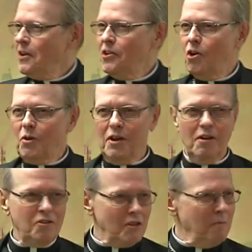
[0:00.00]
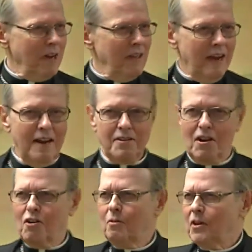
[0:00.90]
You know, where you hear somebody that had a
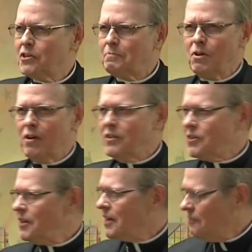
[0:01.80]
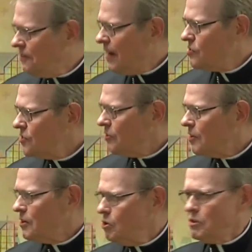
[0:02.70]
terrible experience in the
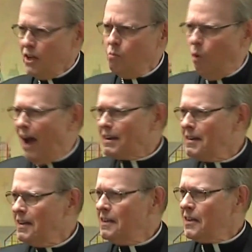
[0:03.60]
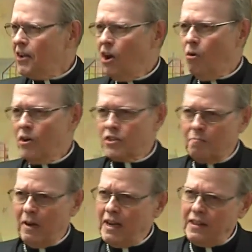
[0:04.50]
confessional. You did what? You know, or
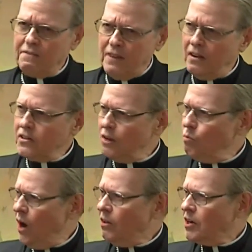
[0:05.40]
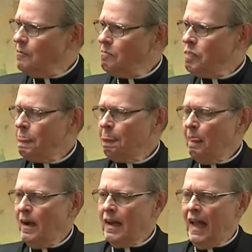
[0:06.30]
somebody that felt unwelcome
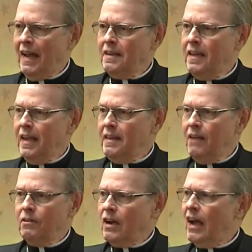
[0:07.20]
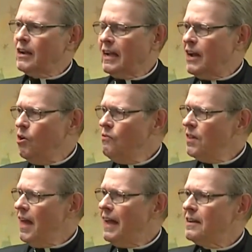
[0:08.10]
and uh, never got
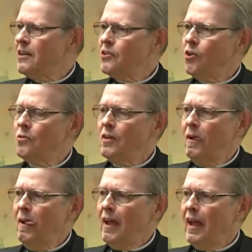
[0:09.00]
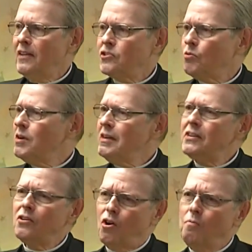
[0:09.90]
over that, you know. And so we
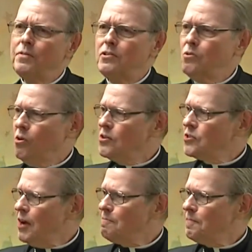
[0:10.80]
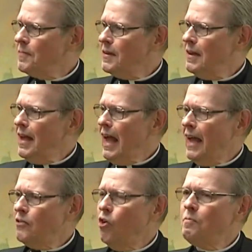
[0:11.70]
need to open doors up
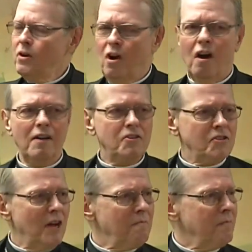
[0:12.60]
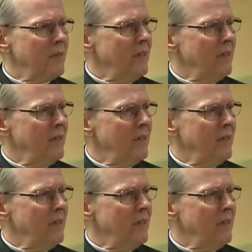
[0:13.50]
and open hearts up.